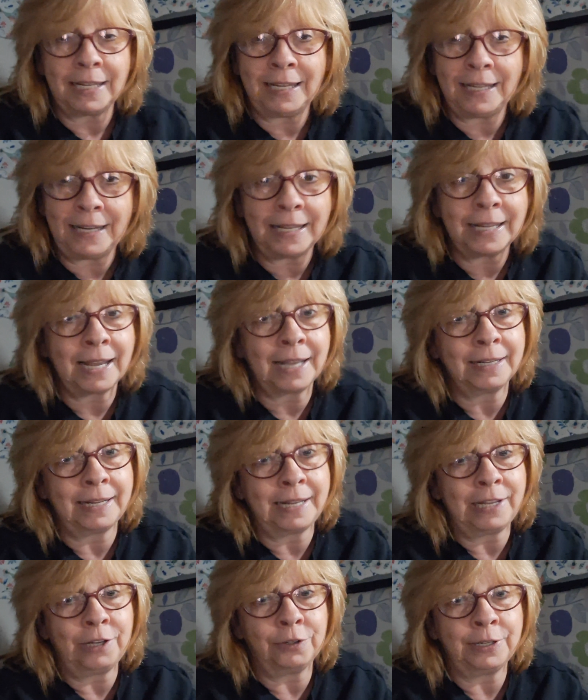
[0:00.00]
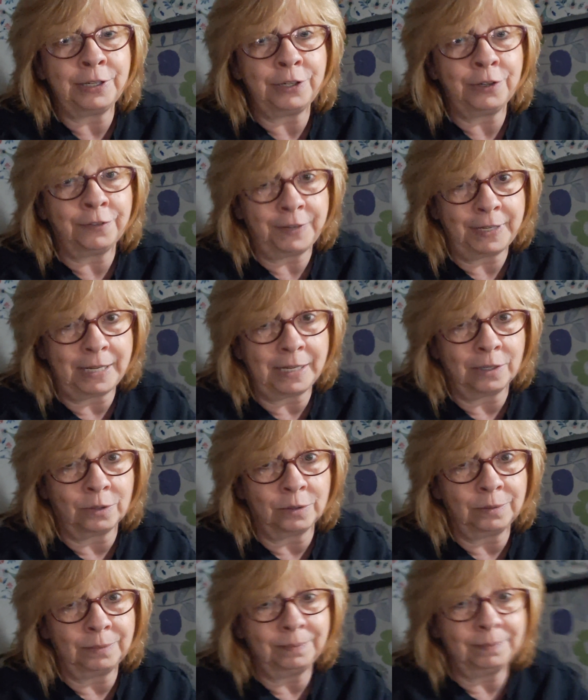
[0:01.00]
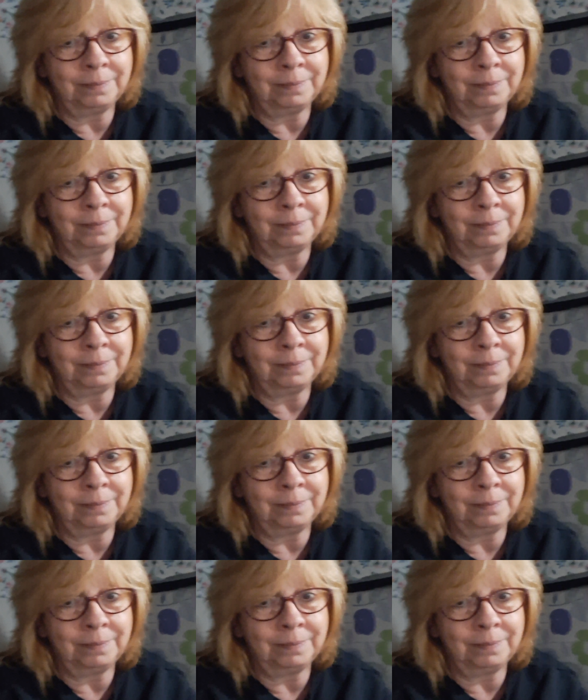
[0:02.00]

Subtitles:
any kind of heater in your vehicle.